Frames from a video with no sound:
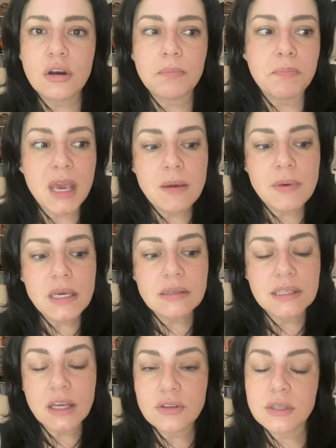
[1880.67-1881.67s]
maybe
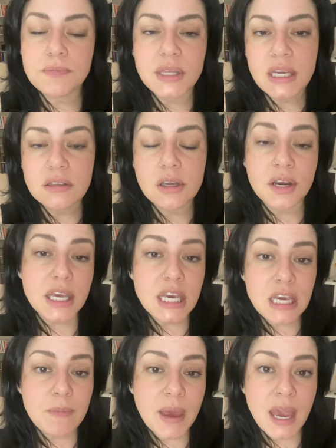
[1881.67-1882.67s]
sell some things on
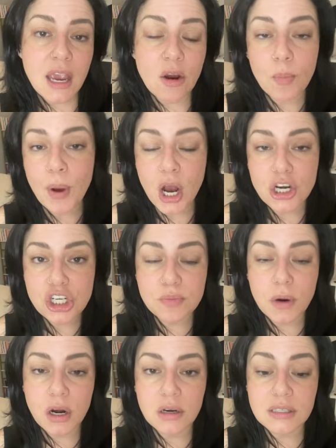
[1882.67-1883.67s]
eBay or
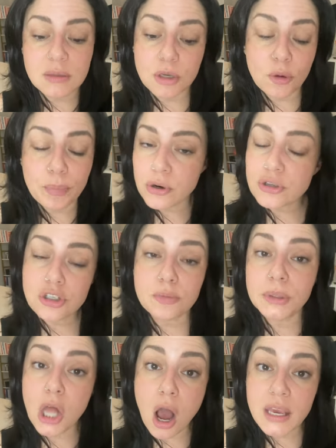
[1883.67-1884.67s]
Poshmark, some of your personal
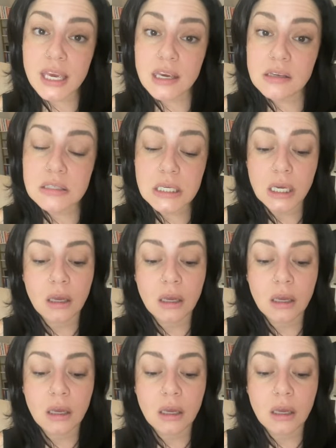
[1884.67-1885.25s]
belongings.